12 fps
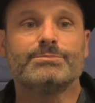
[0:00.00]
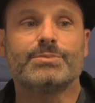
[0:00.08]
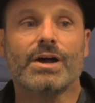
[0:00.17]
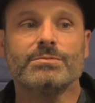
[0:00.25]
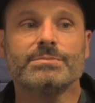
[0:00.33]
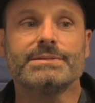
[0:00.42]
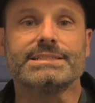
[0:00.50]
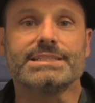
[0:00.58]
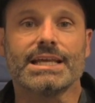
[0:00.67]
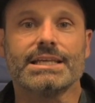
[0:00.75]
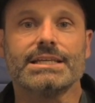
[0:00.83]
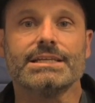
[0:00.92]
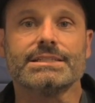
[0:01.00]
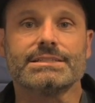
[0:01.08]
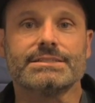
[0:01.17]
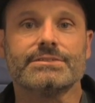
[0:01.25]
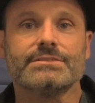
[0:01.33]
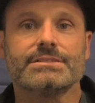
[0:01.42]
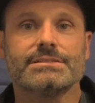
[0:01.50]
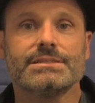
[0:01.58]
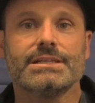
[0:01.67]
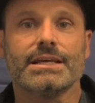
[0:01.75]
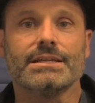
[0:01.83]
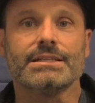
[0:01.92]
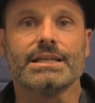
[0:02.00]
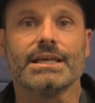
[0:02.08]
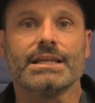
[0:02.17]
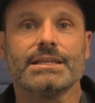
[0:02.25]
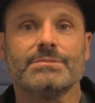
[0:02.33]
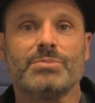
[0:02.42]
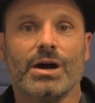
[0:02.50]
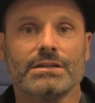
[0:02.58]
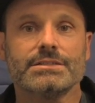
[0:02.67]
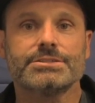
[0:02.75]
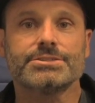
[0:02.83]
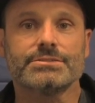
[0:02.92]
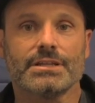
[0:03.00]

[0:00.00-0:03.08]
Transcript: Probably taking it seriously and the polish